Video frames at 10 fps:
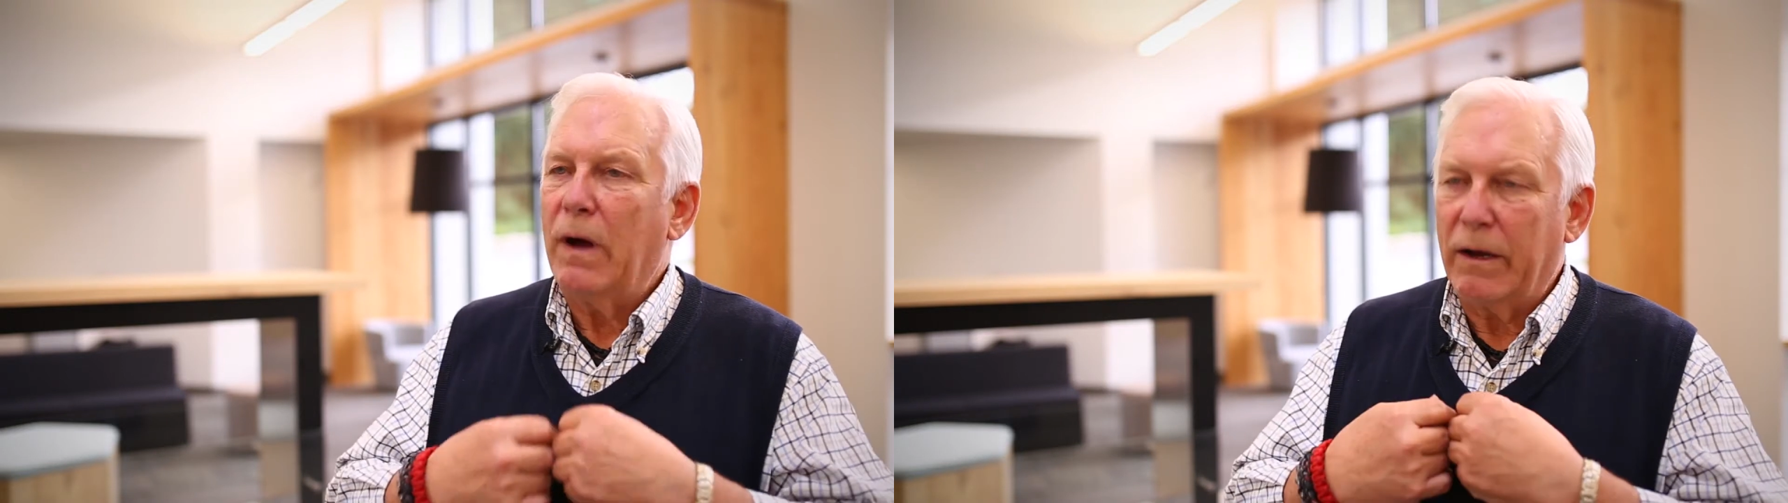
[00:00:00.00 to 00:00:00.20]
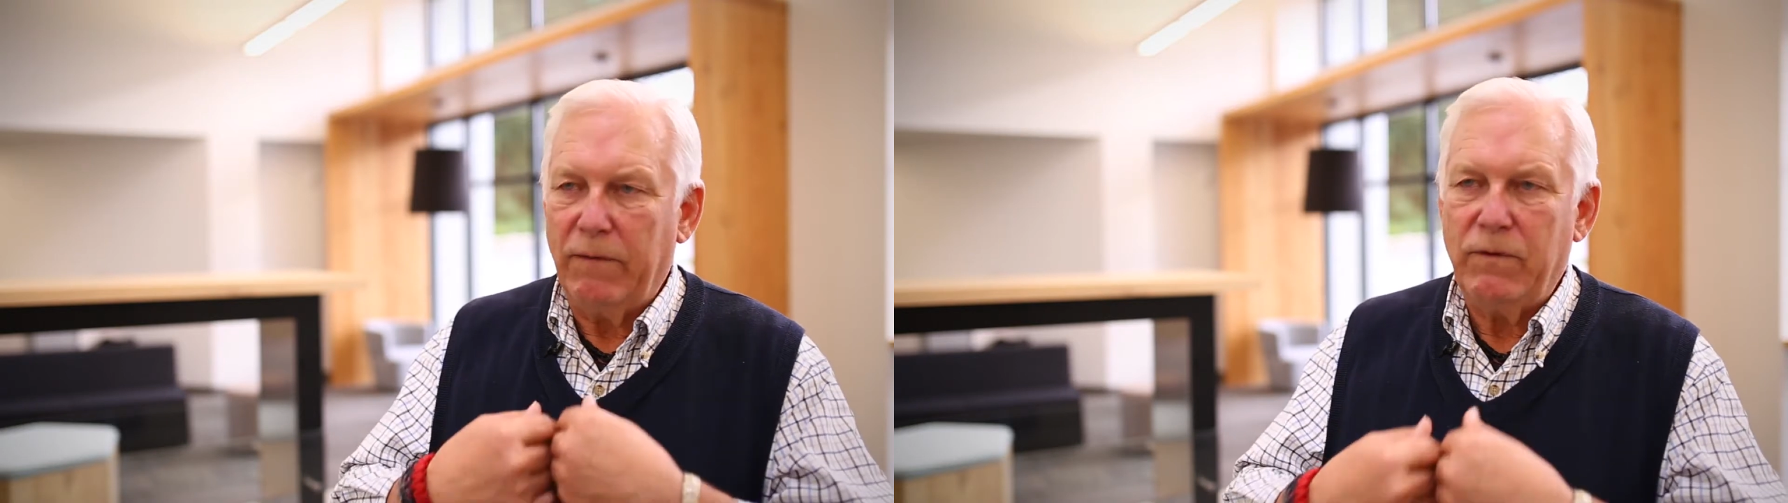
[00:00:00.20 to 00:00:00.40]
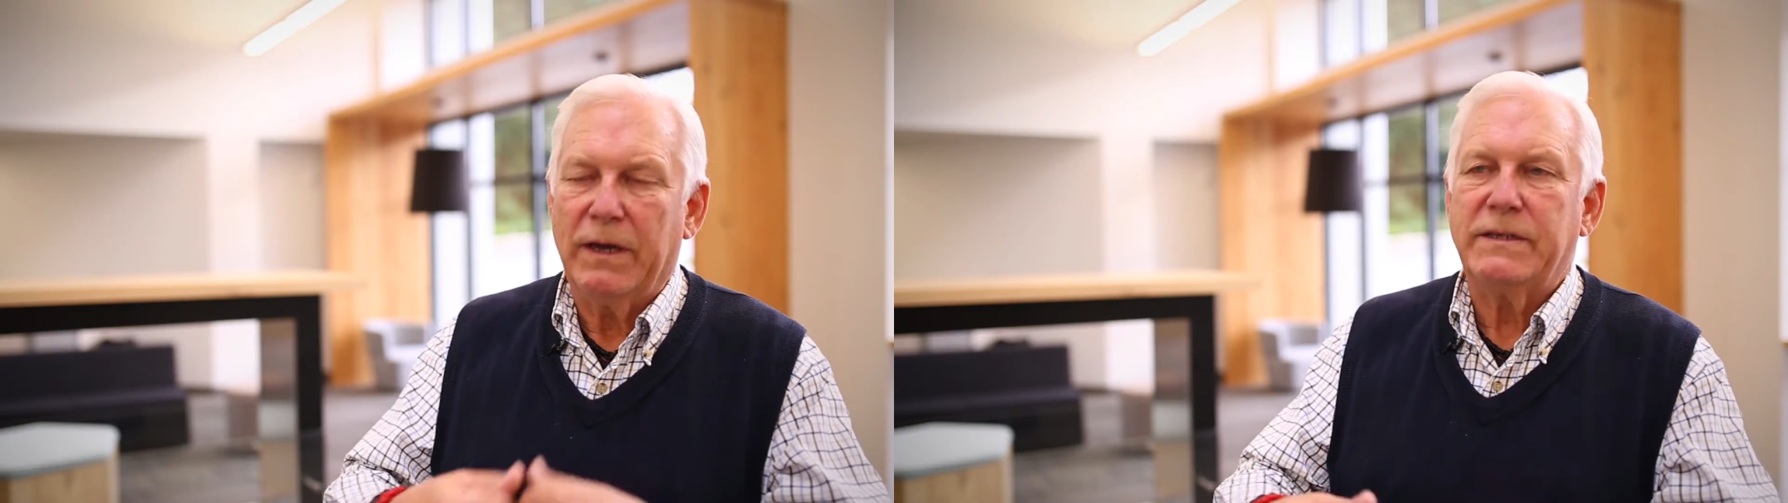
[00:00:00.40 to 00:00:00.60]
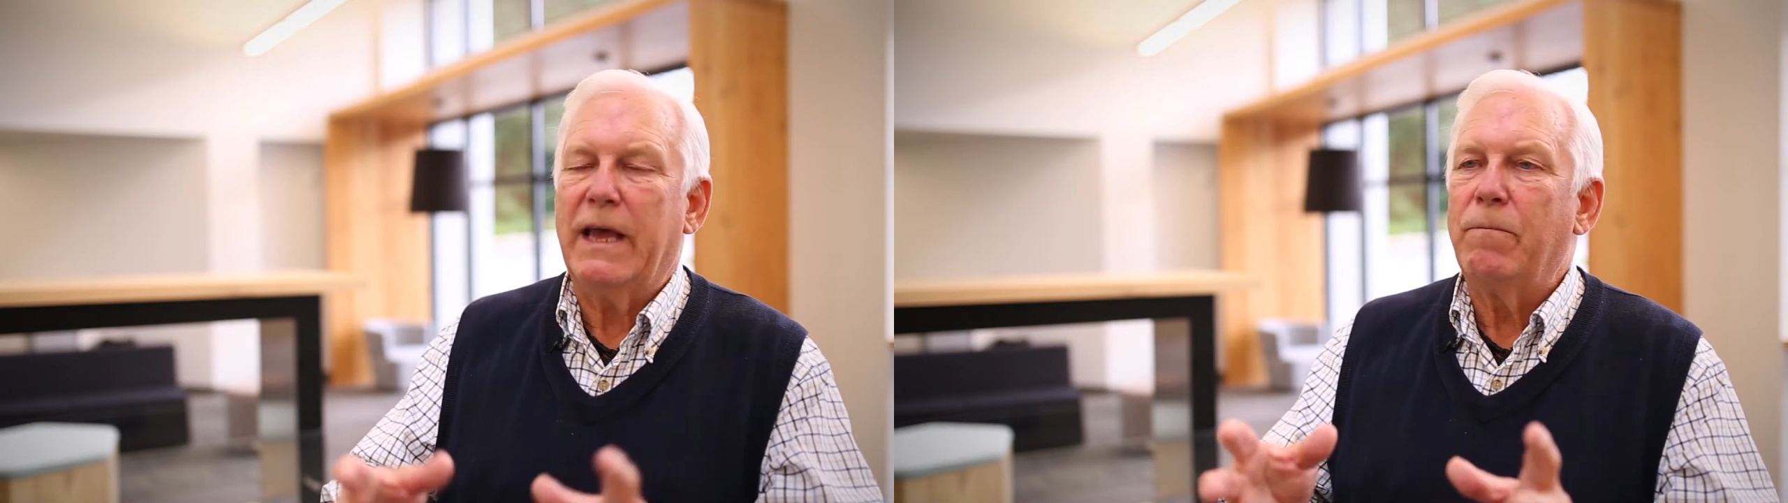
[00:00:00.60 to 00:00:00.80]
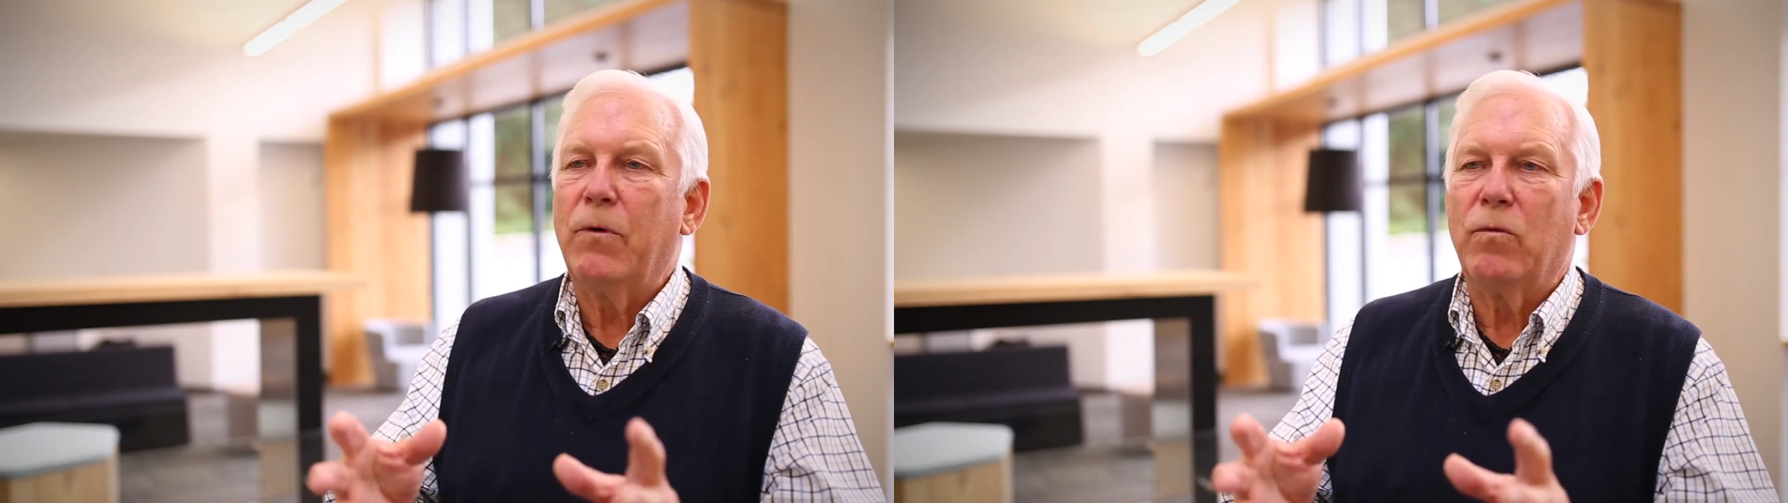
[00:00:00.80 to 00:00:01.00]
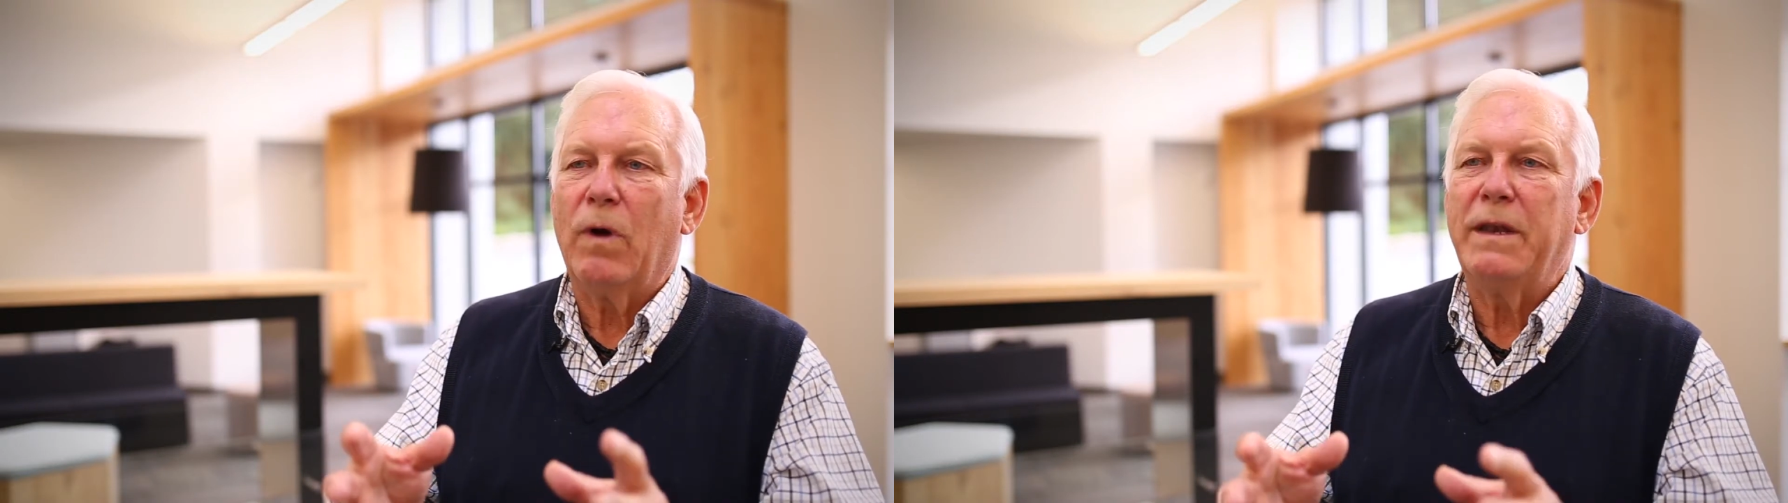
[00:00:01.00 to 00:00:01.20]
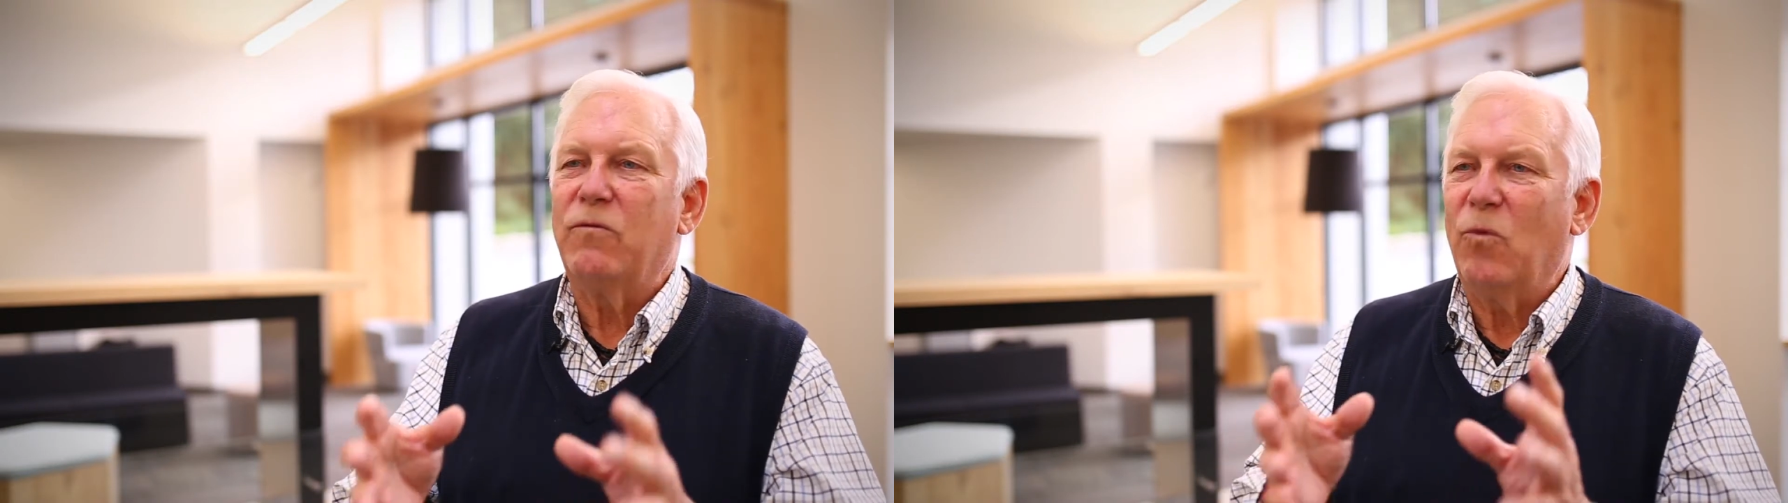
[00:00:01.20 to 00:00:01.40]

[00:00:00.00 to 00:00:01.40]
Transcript: I'll give you a sample run